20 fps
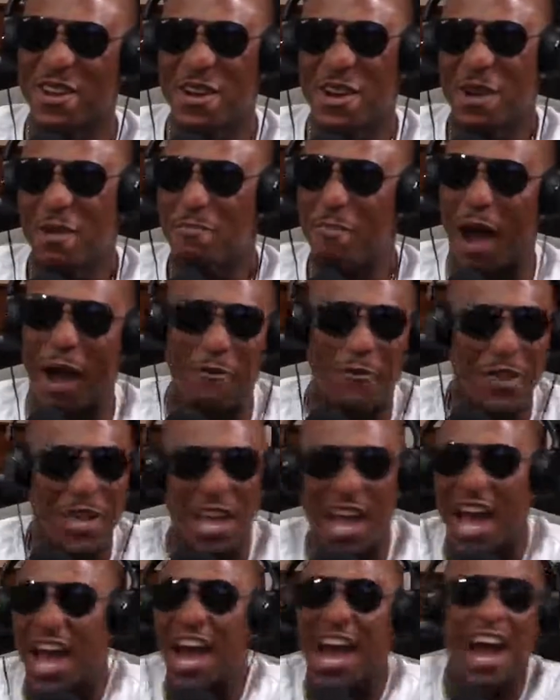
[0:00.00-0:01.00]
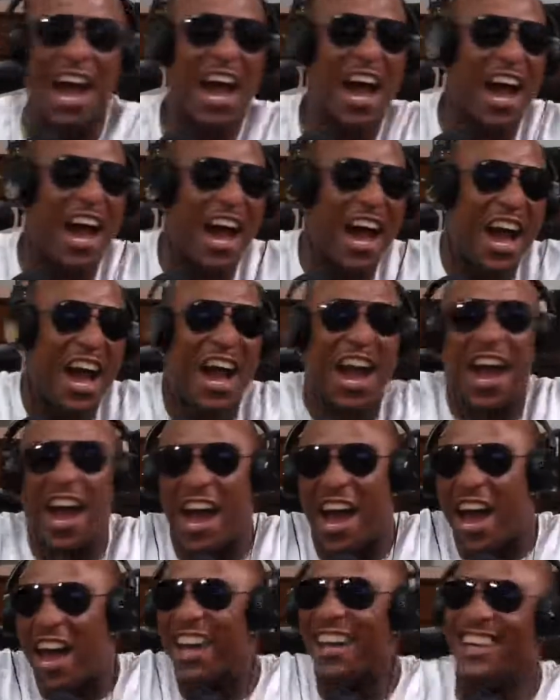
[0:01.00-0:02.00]
doing the EME stuff, you know, I
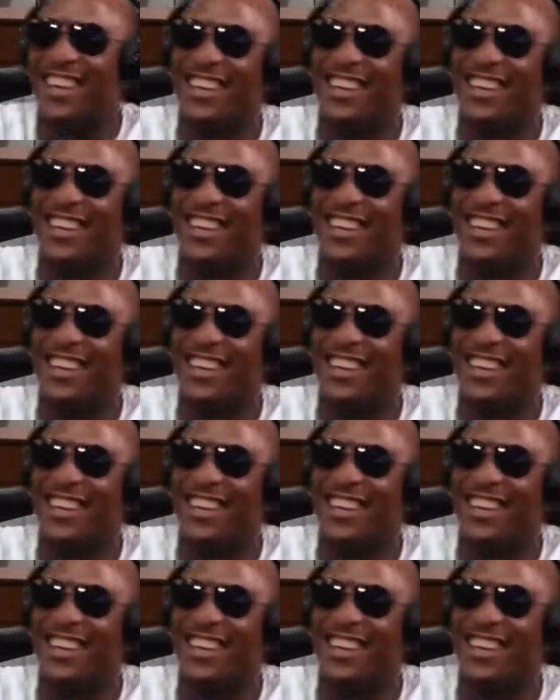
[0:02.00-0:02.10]
still